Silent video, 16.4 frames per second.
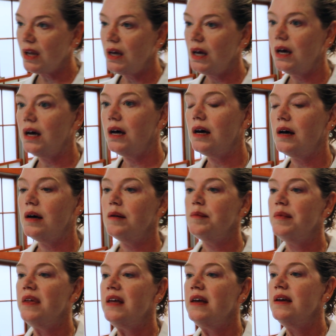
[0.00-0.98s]

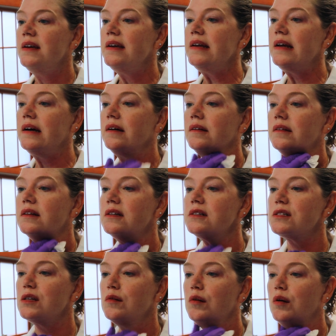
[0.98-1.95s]
you know,
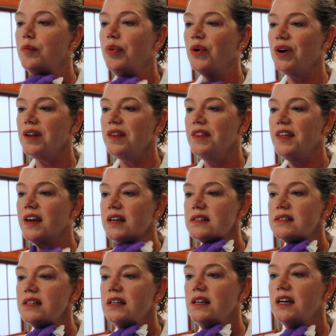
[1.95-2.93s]
there's some important
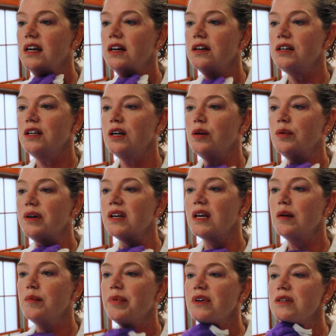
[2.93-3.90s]
things in here you don't want to
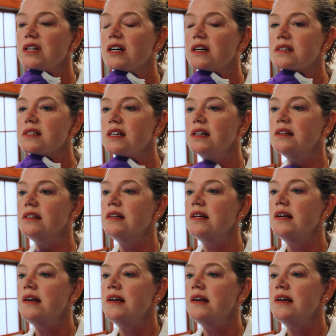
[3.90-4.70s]
get Botox in.